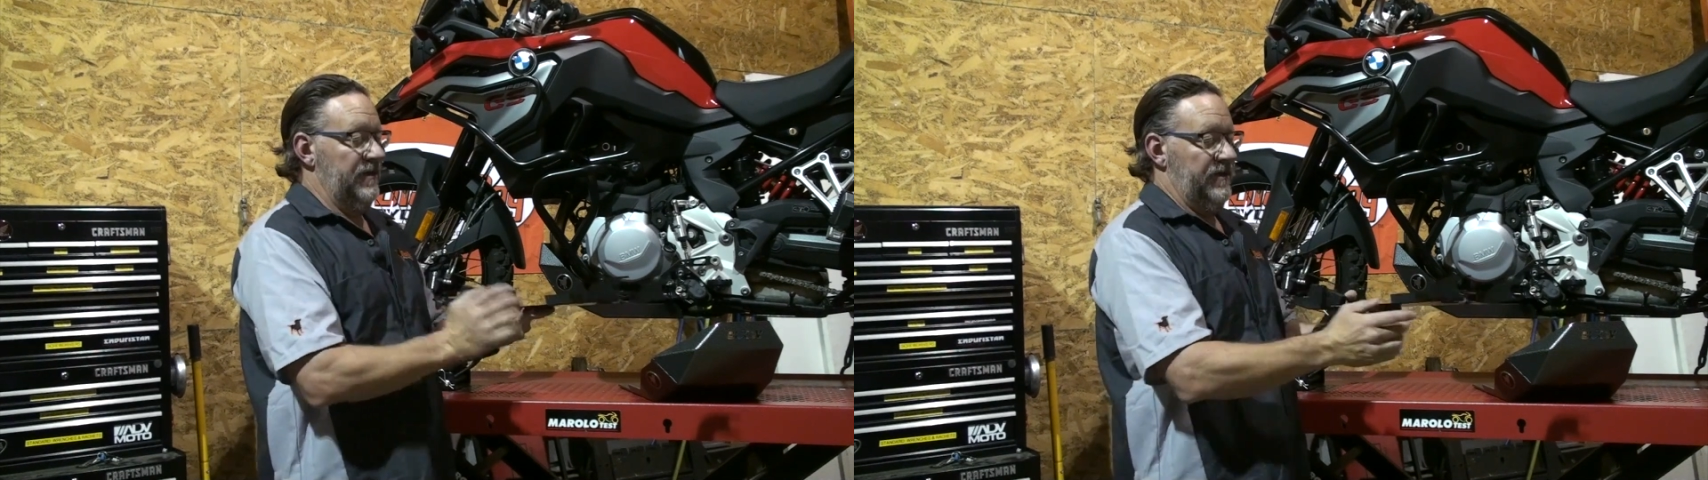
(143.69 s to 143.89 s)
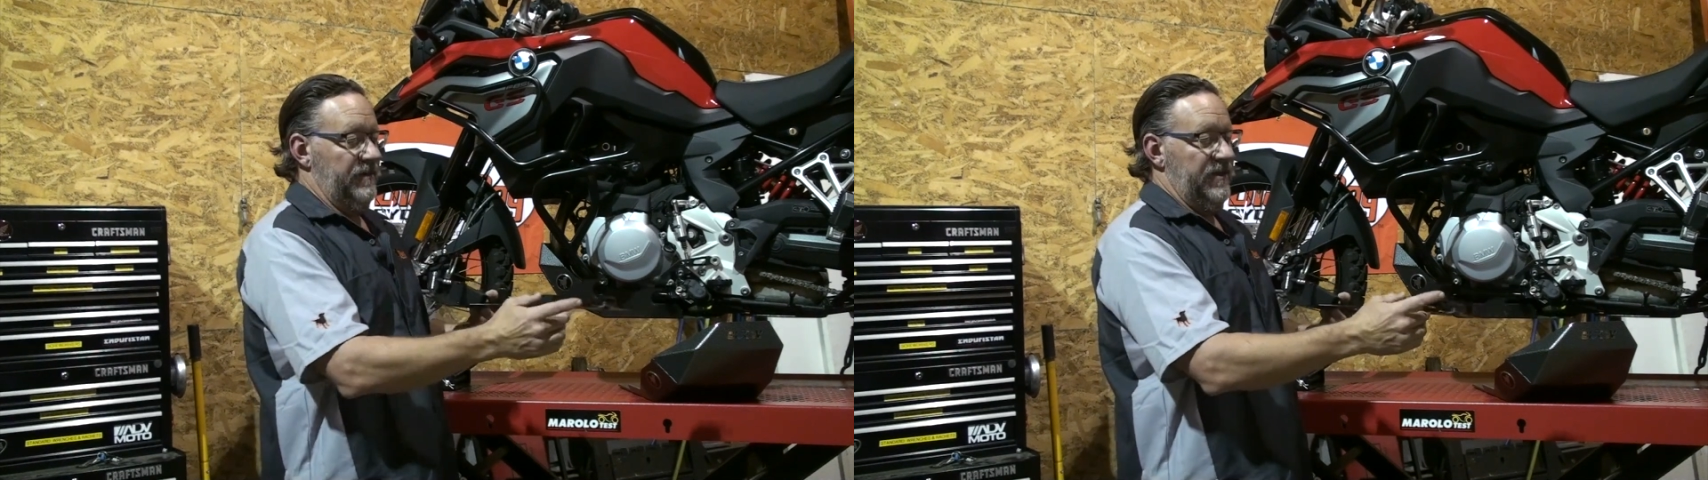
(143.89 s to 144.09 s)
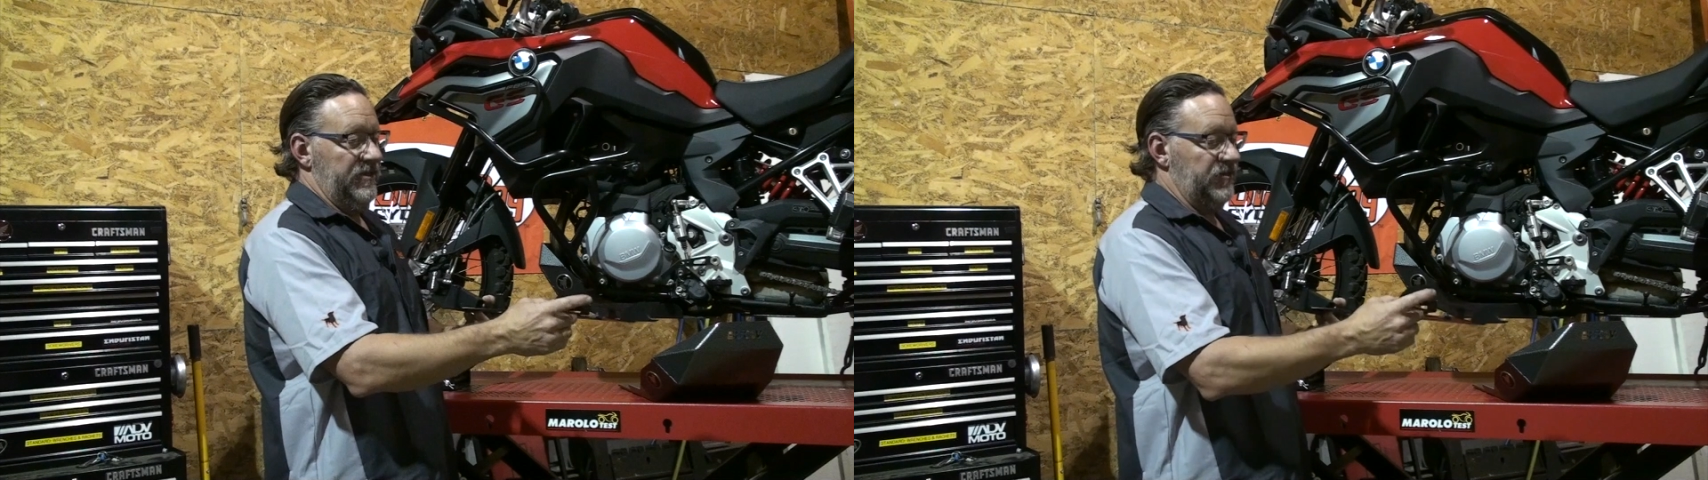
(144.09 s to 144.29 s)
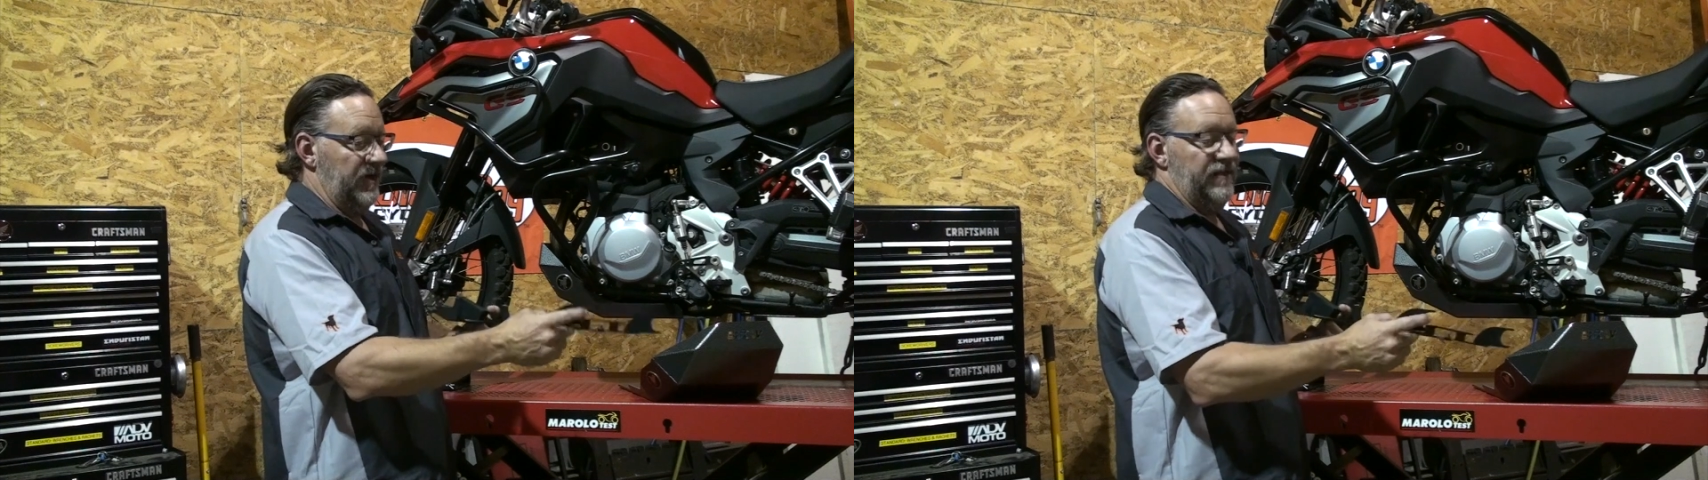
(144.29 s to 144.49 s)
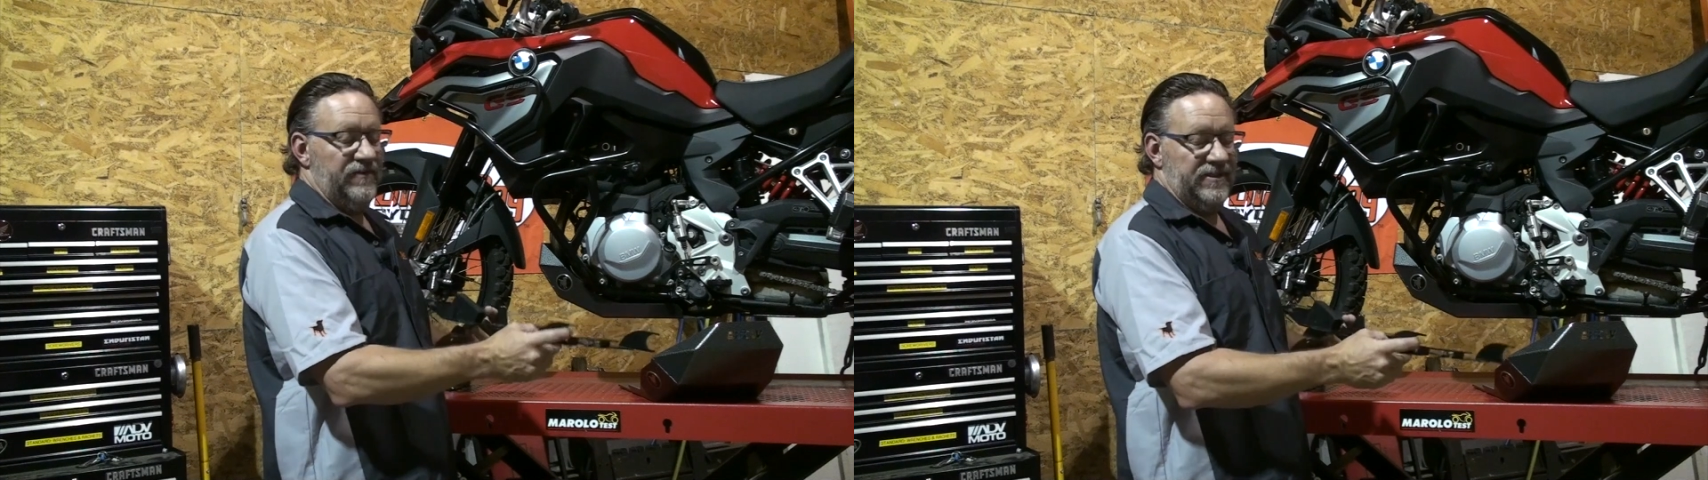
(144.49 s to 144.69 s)
And the
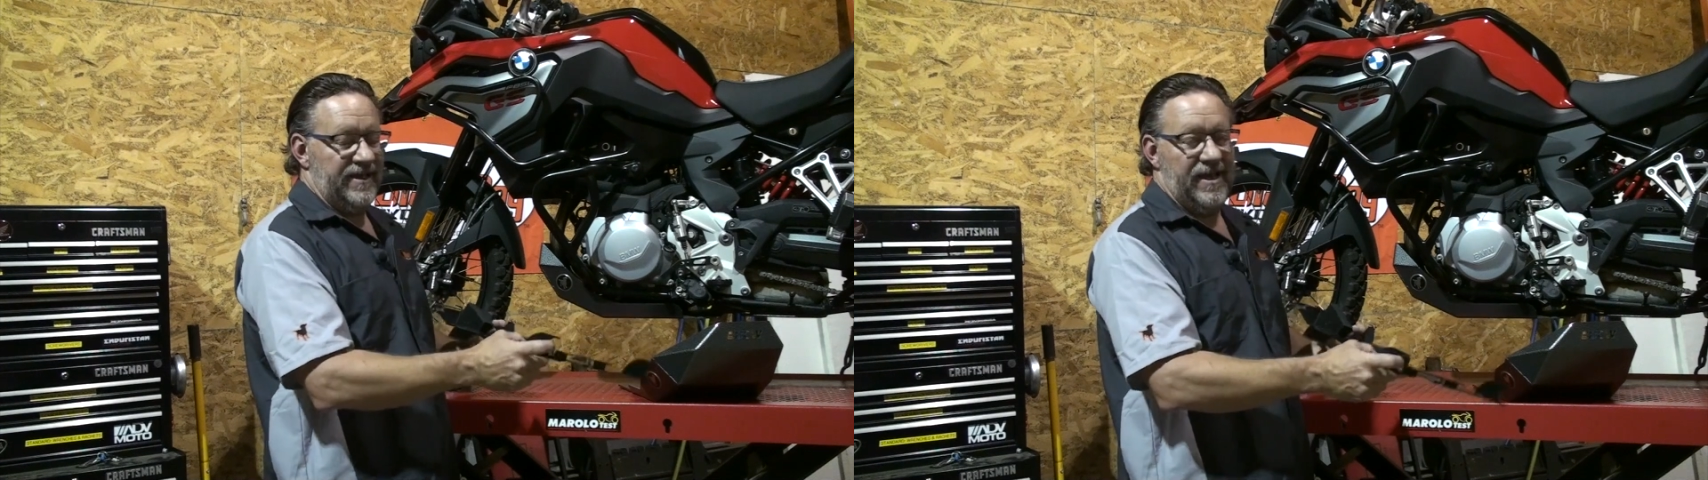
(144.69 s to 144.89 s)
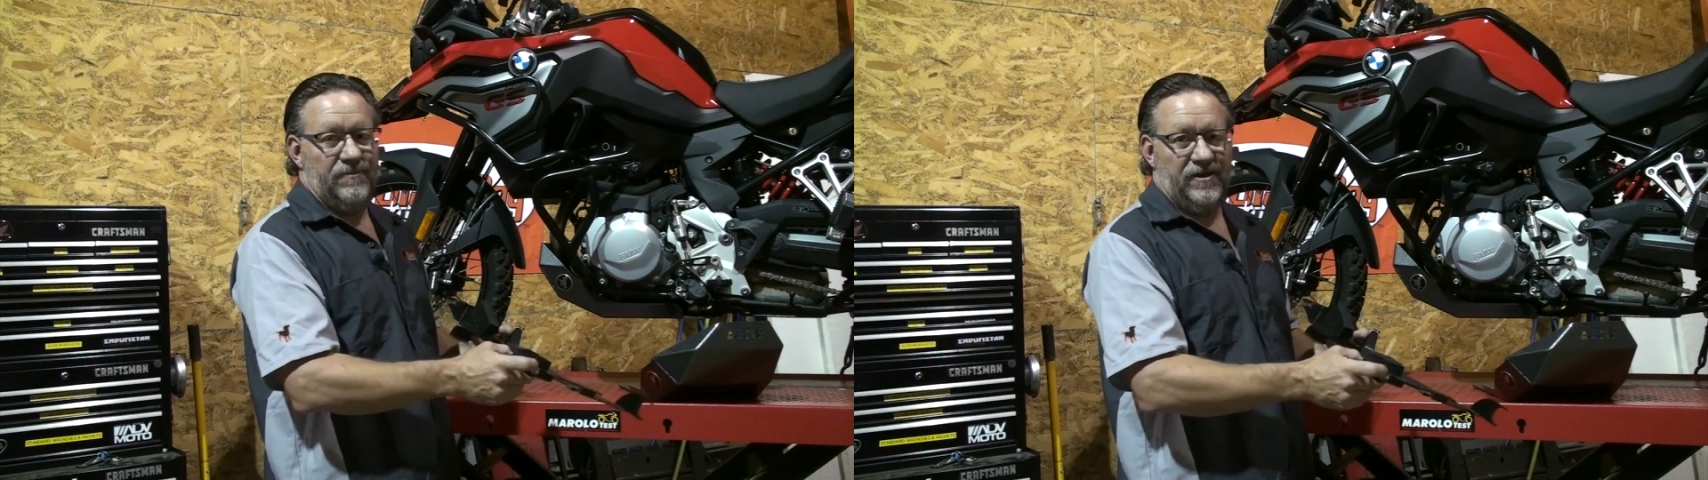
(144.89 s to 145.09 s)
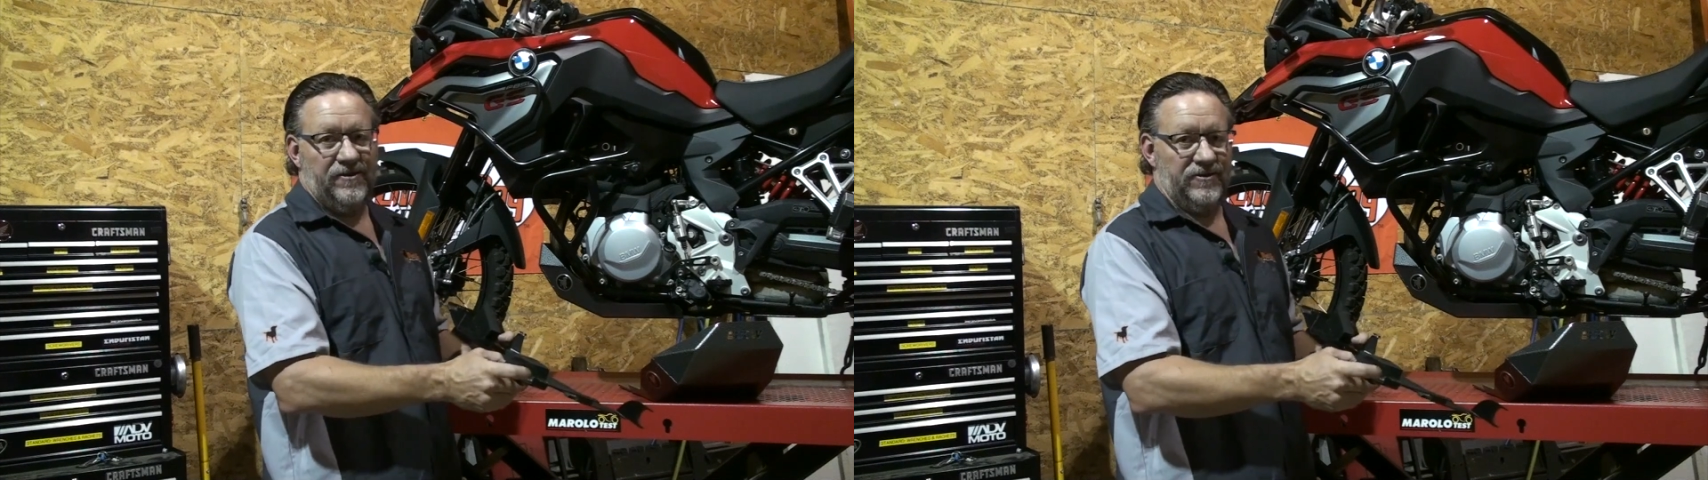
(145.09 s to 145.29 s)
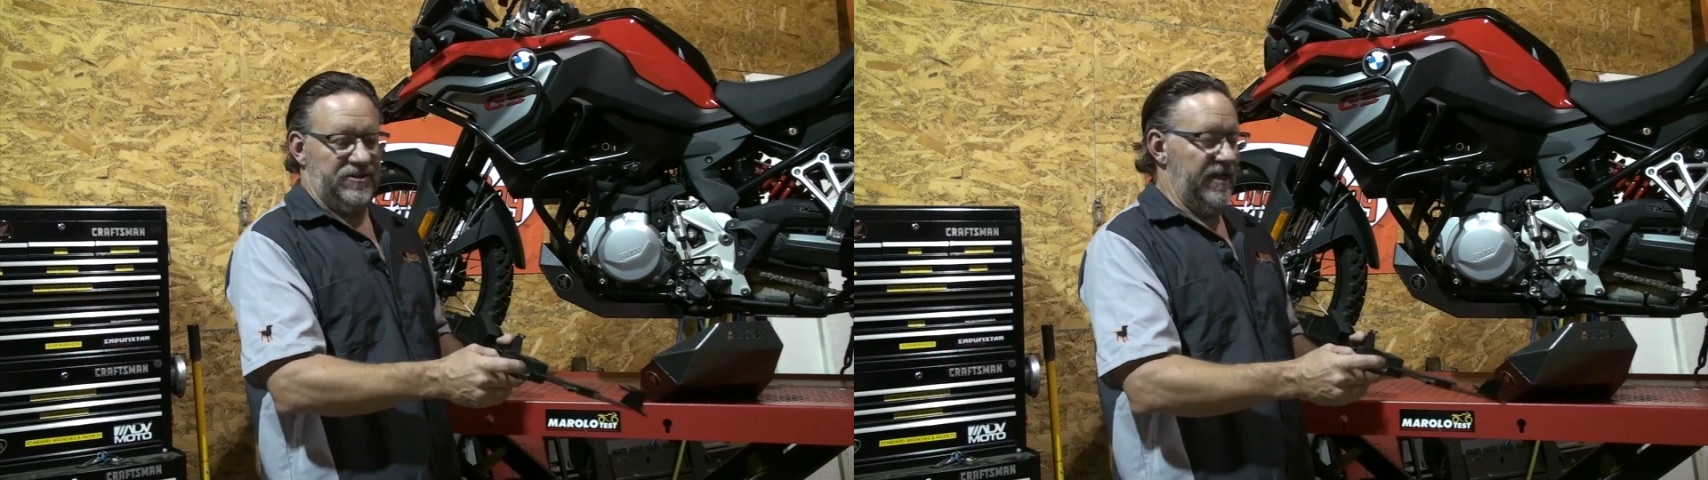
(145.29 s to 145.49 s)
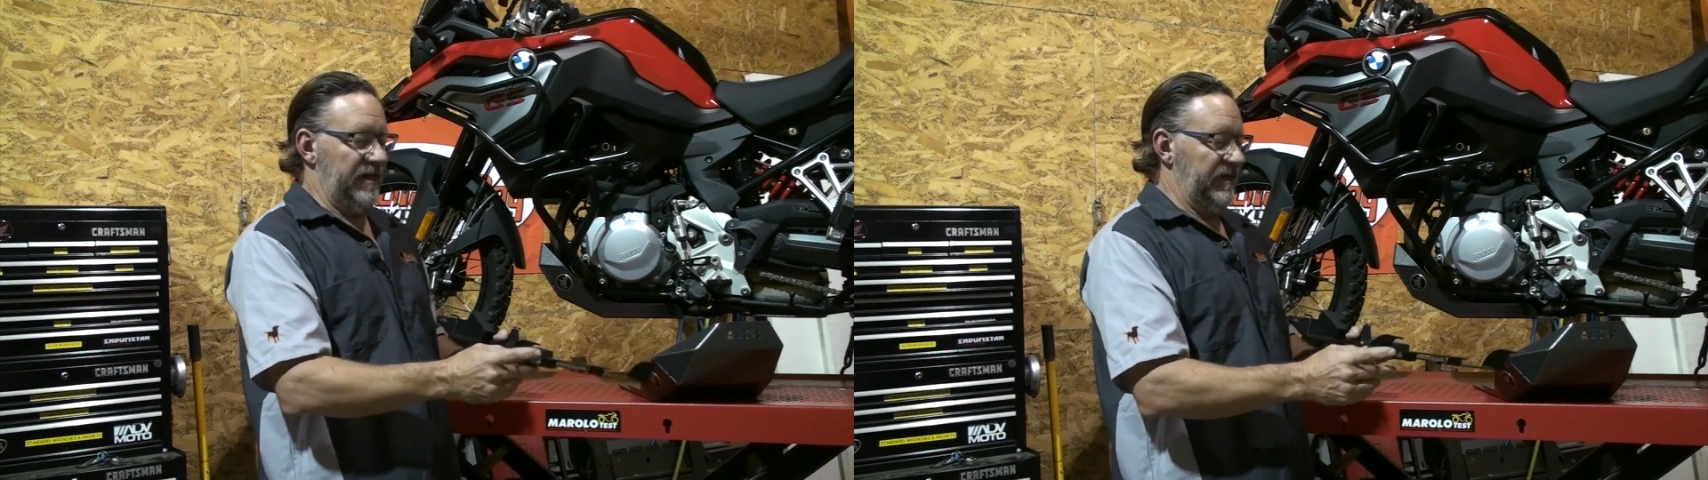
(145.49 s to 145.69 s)
strength of this can't be
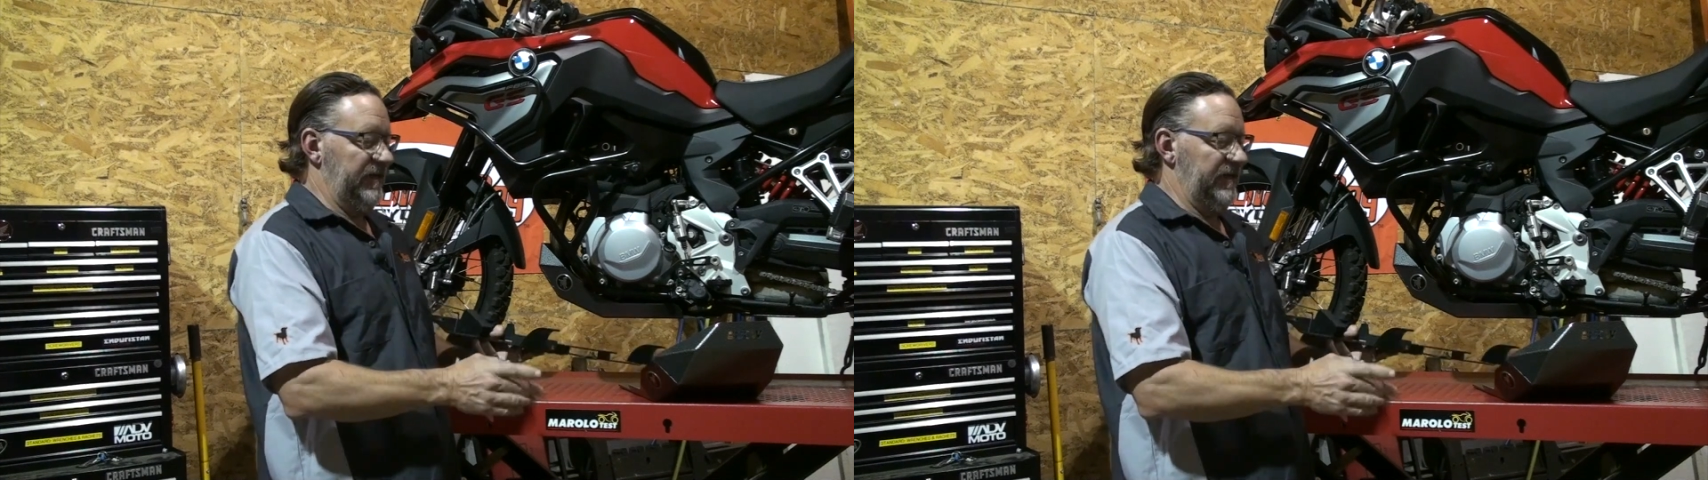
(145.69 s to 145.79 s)
understated.